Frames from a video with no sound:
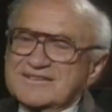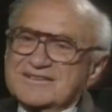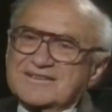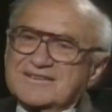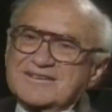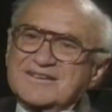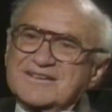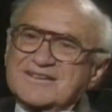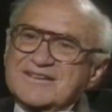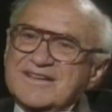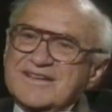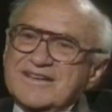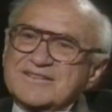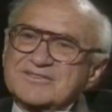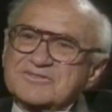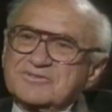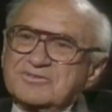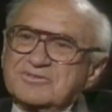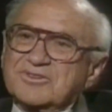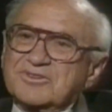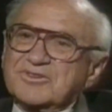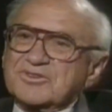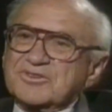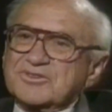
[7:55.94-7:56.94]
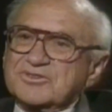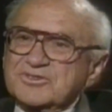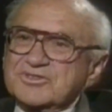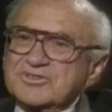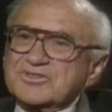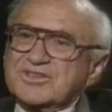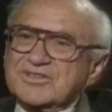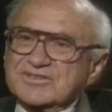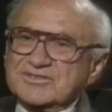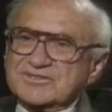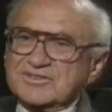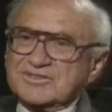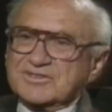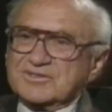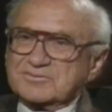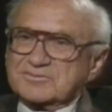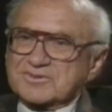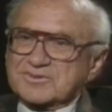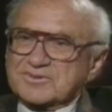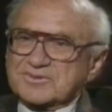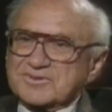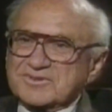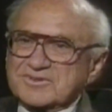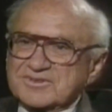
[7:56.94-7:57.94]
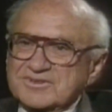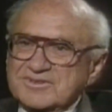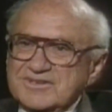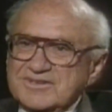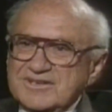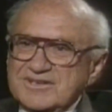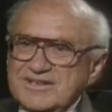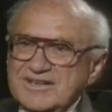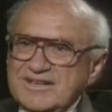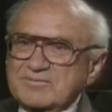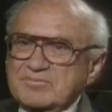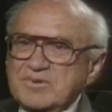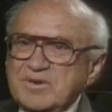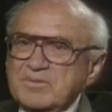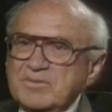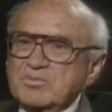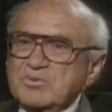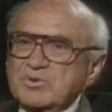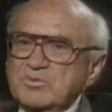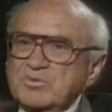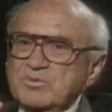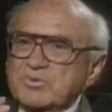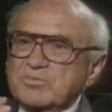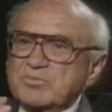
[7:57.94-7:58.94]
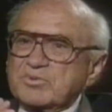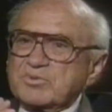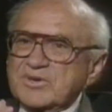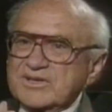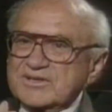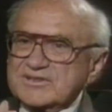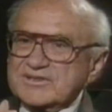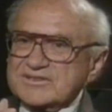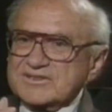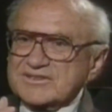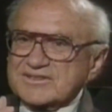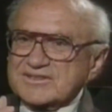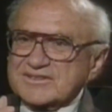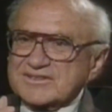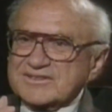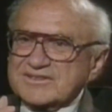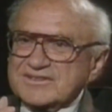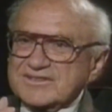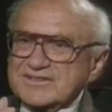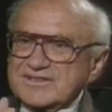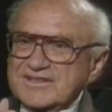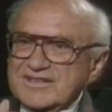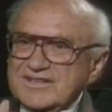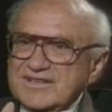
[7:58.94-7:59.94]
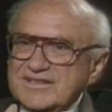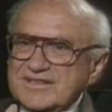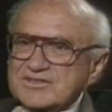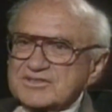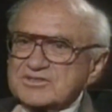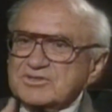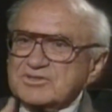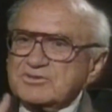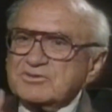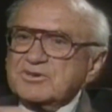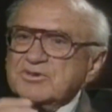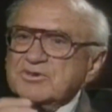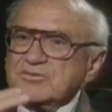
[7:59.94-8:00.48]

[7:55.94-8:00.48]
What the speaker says: against all of the good things of the world, and people who were praising it as showing